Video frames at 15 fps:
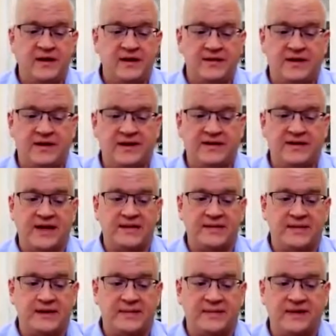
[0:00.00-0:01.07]
So I think
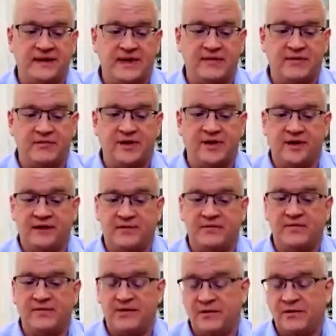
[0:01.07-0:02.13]
that's something that's really
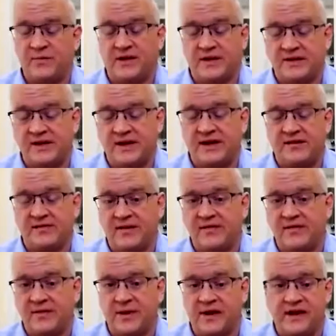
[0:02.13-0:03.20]
super exciting for
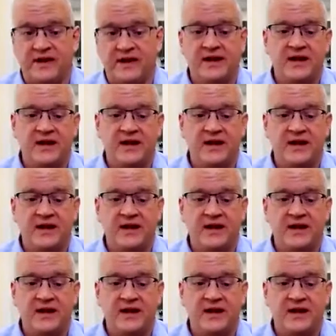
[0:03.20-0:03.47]
everybody.